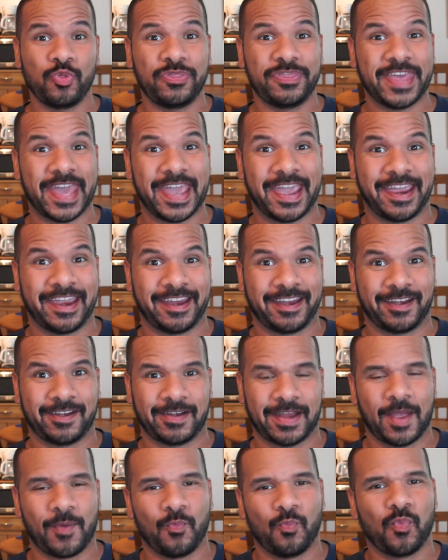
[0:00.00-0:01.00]

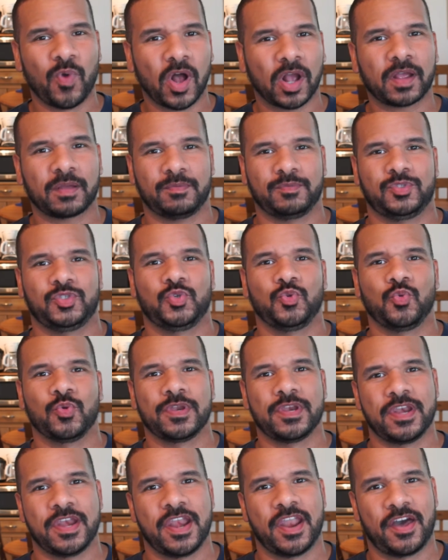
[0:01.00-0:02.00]
there, and welcome to
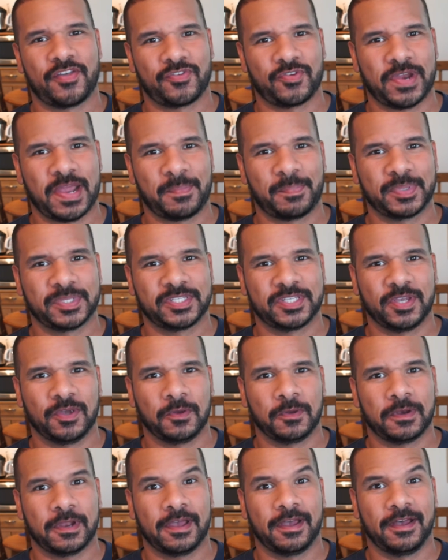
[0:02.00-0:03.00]
another
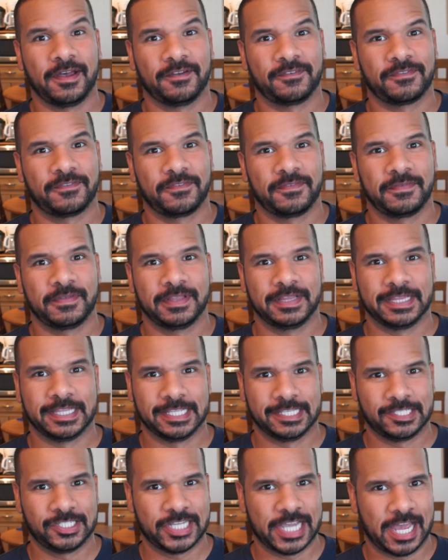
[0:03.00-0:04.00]
episode of
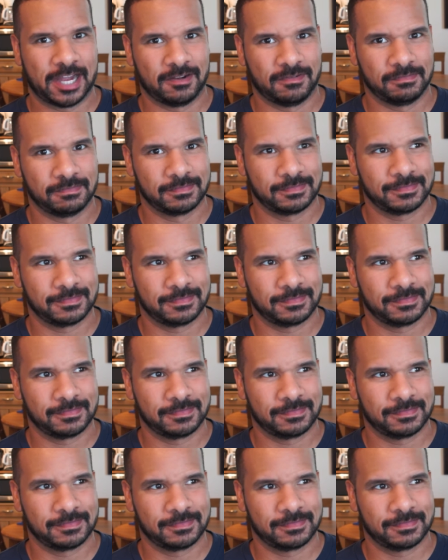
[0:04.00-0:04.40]
this channel.